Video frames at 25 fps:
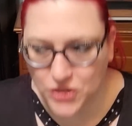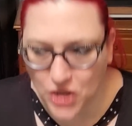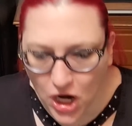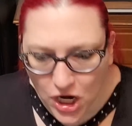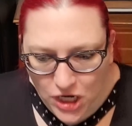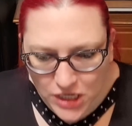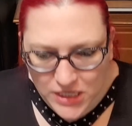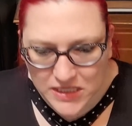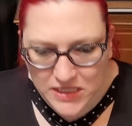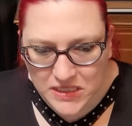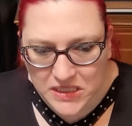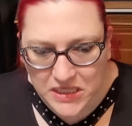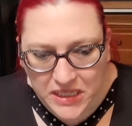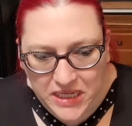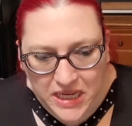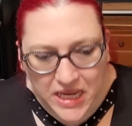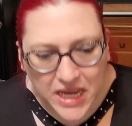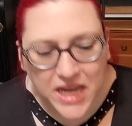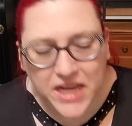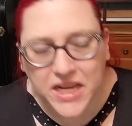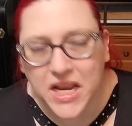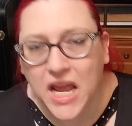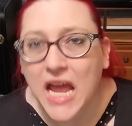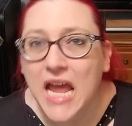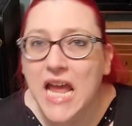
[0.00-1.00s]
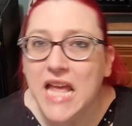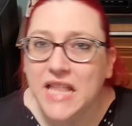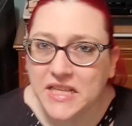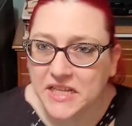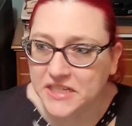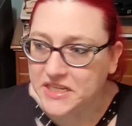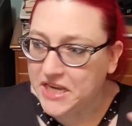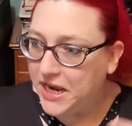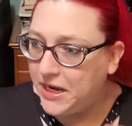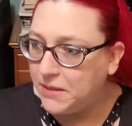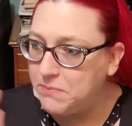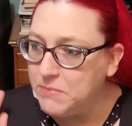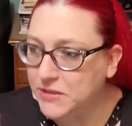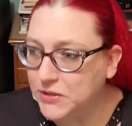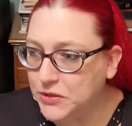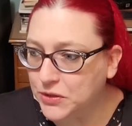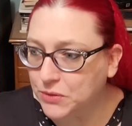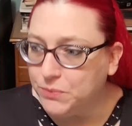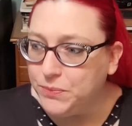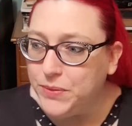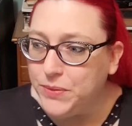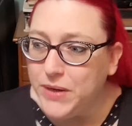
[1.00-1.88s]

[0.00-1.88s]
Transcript: the TARDIS again, they take Mr.